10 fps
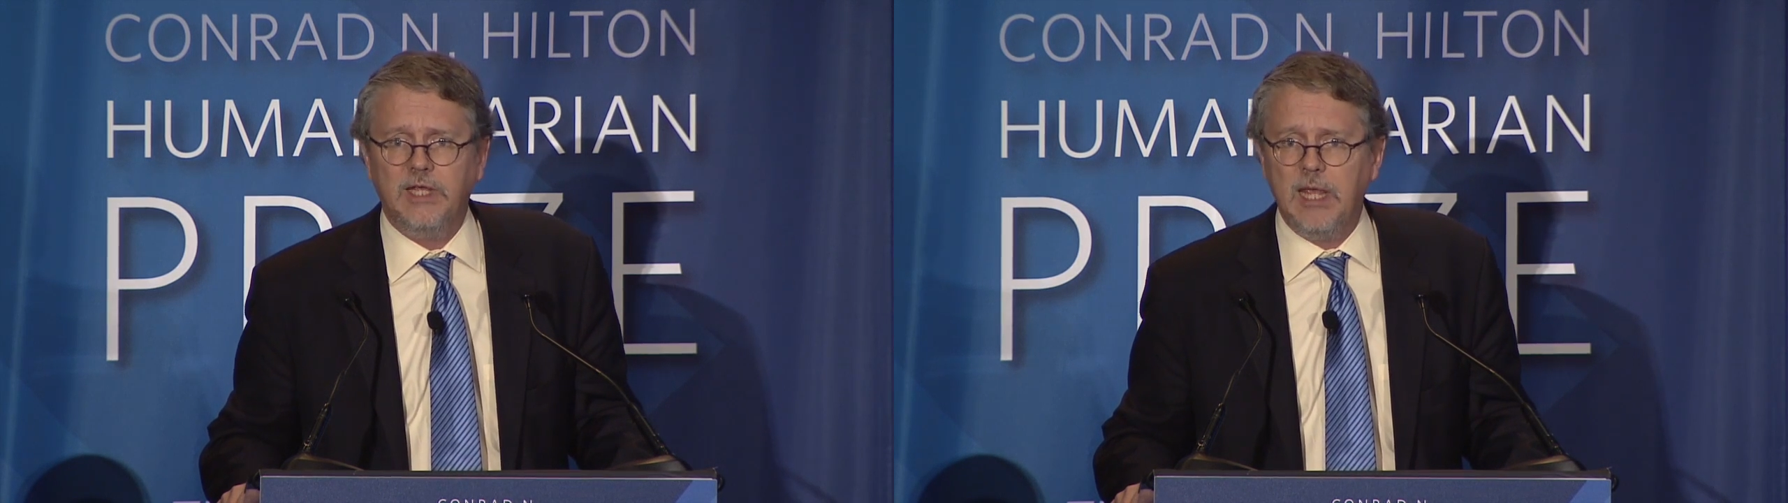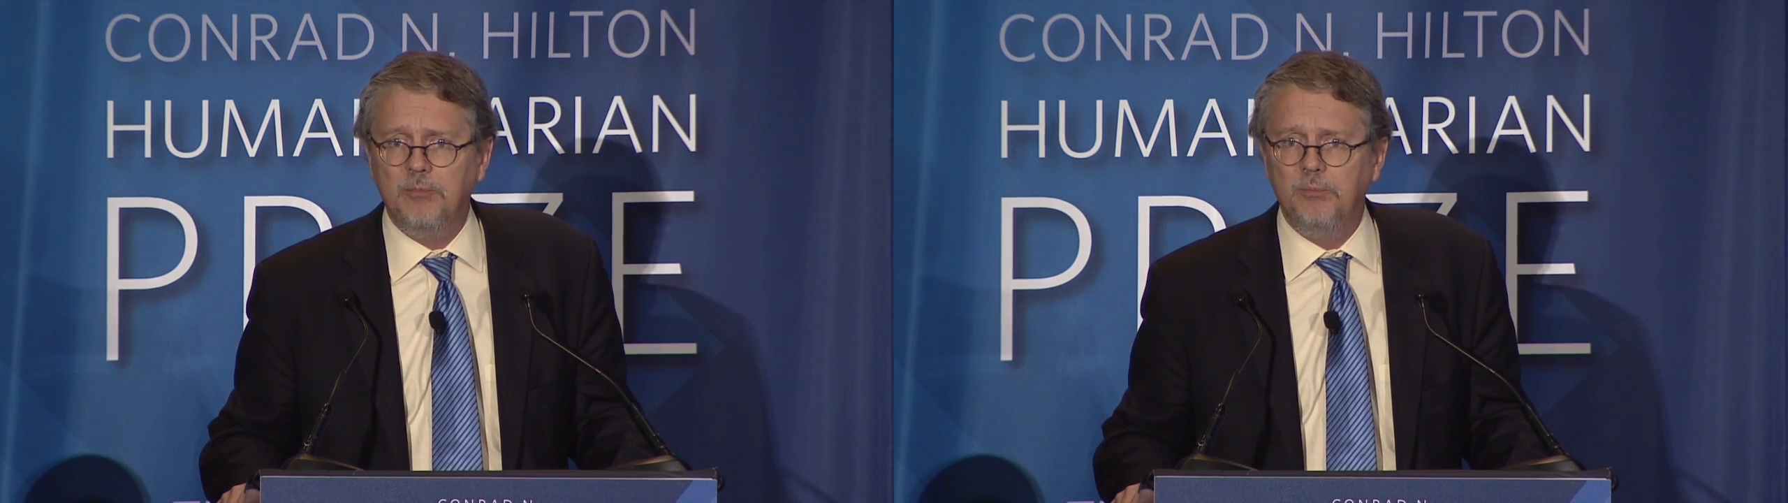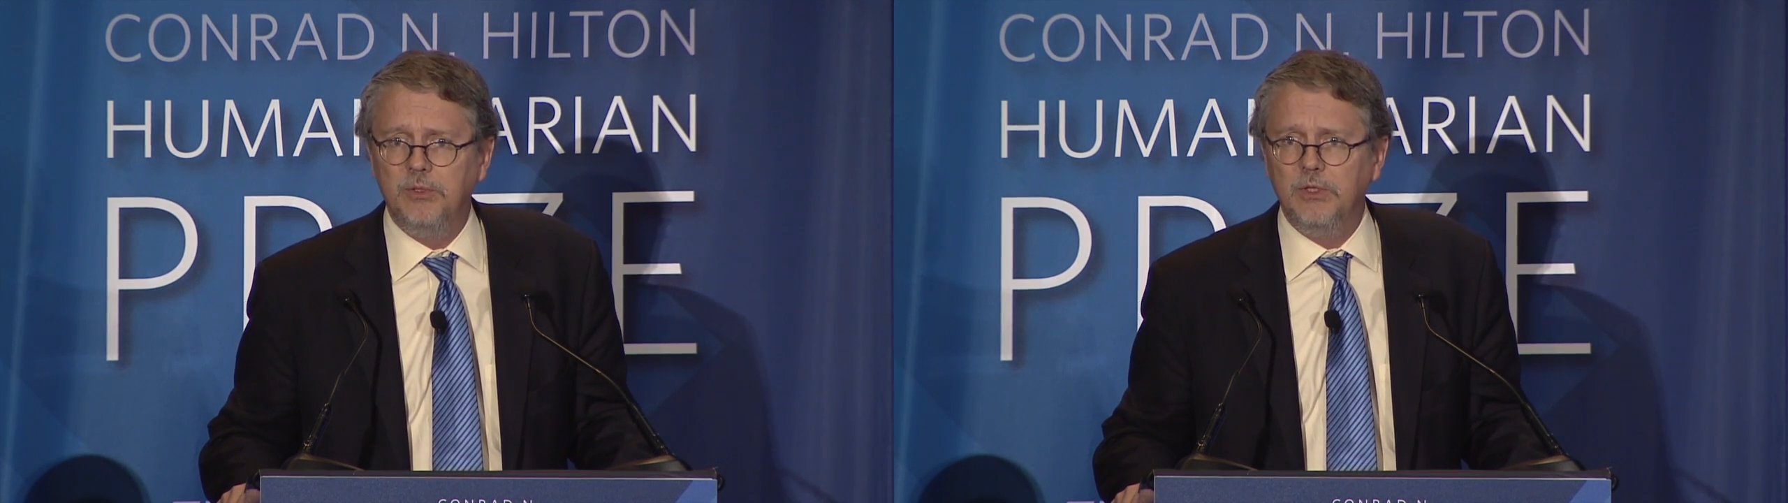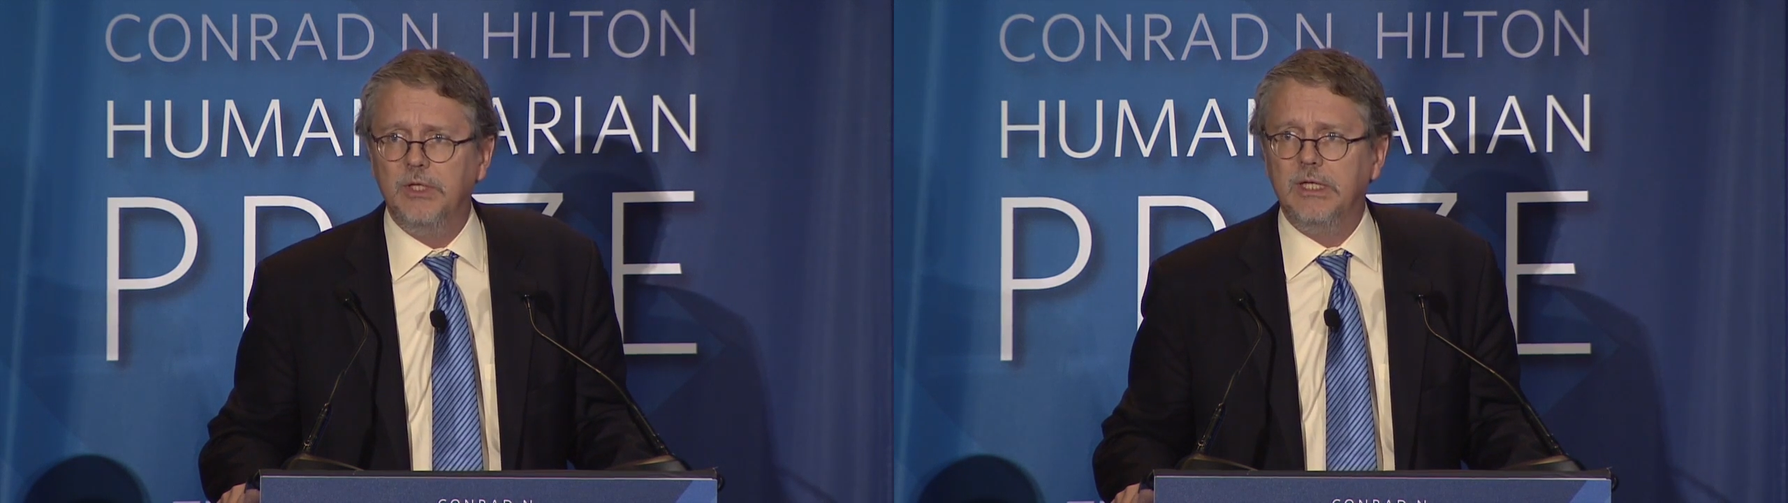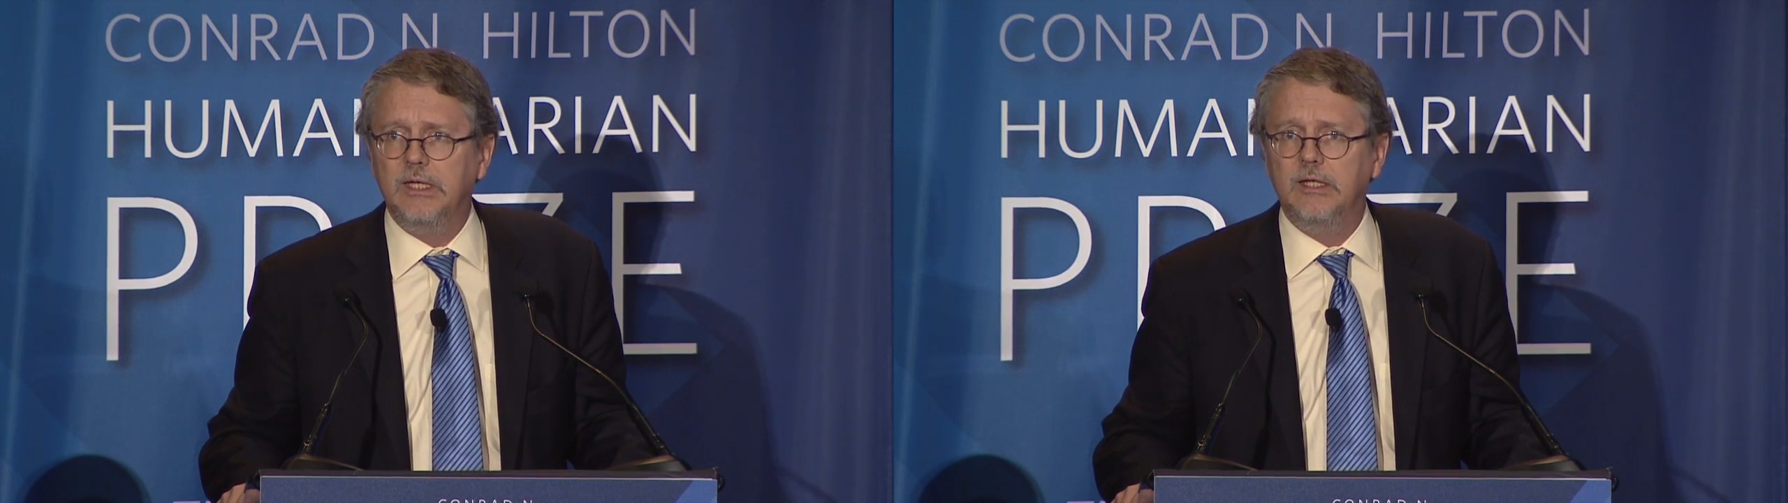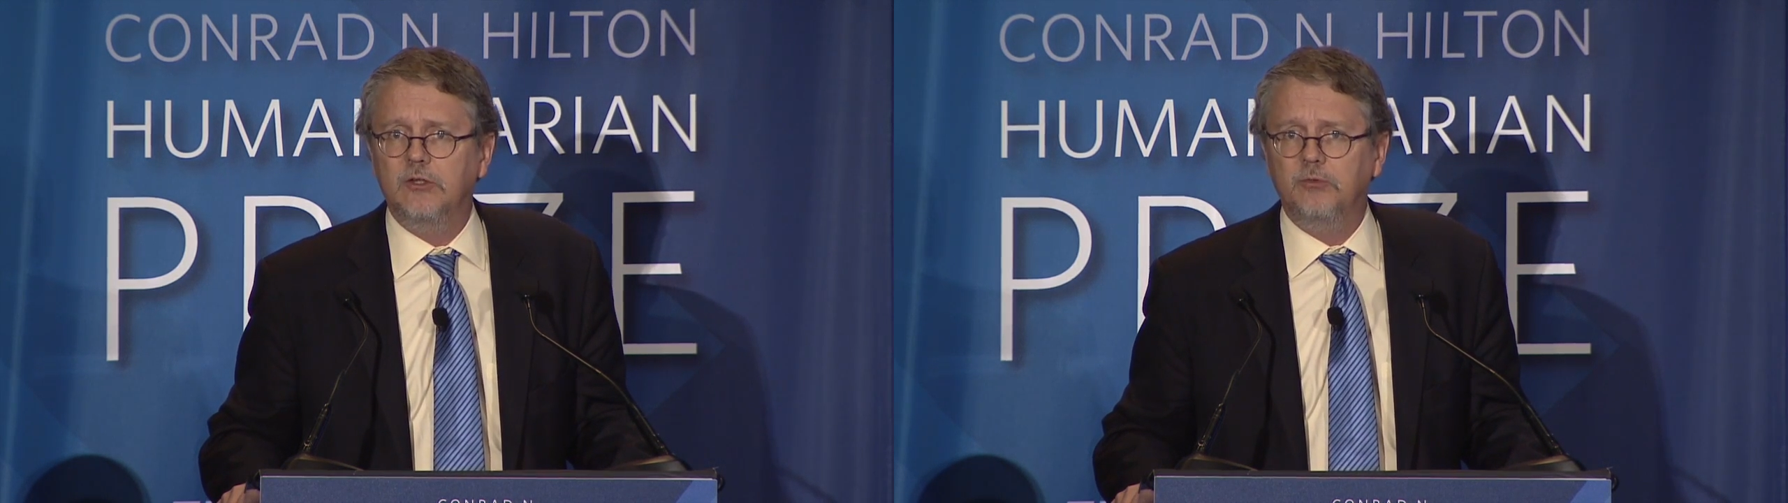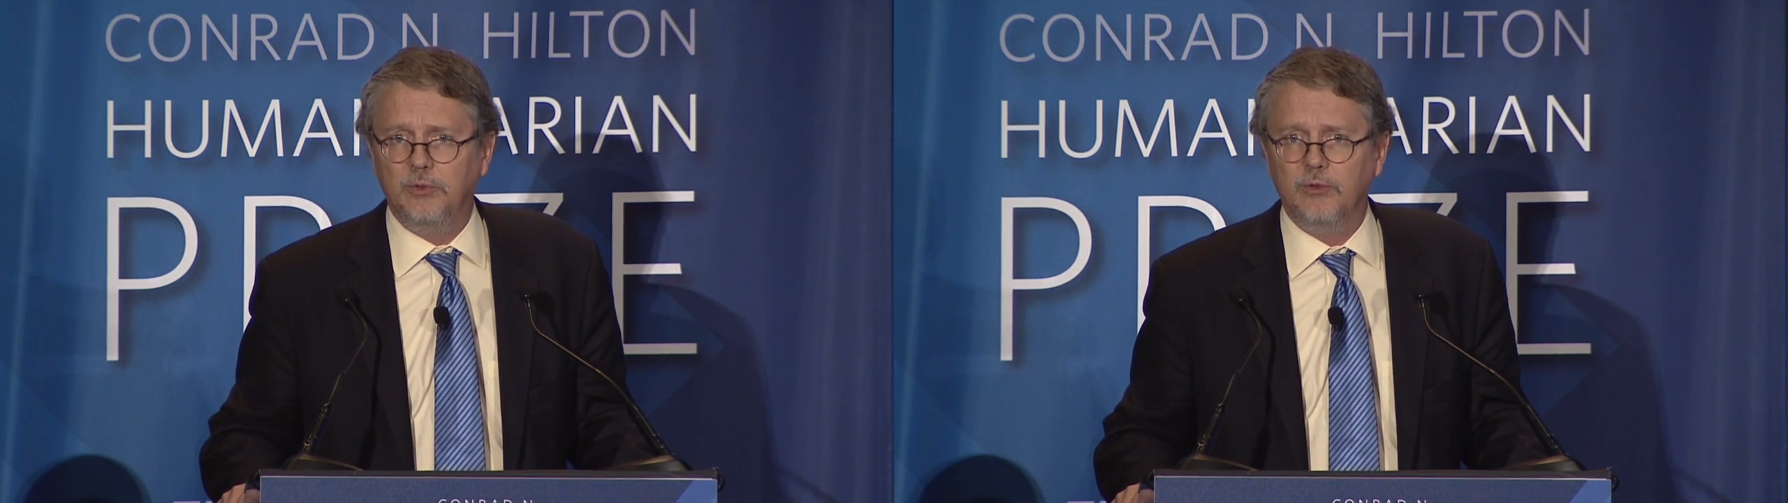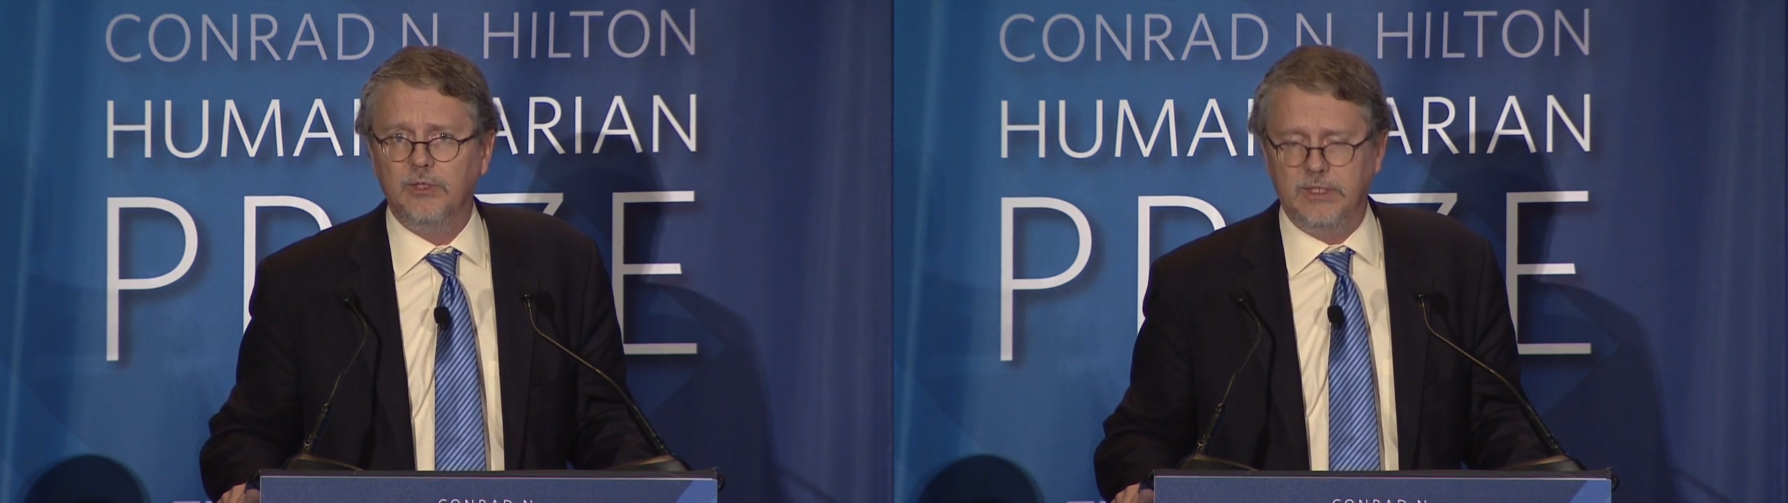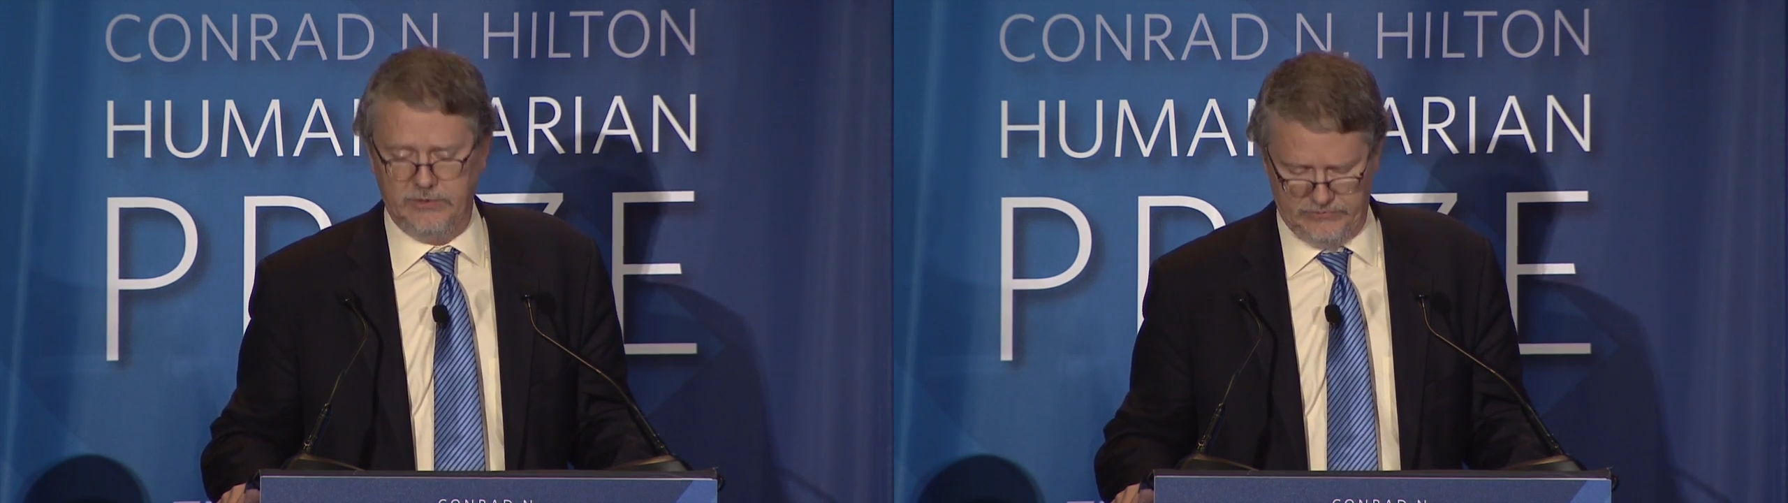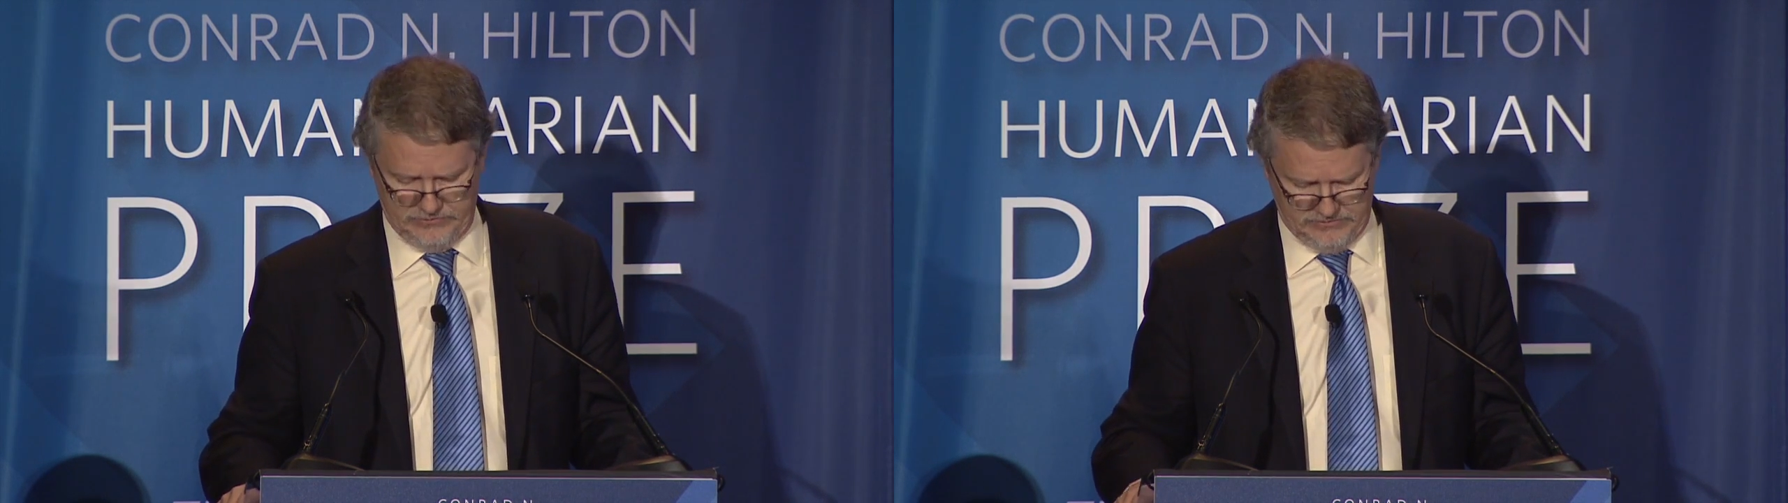capability, experience,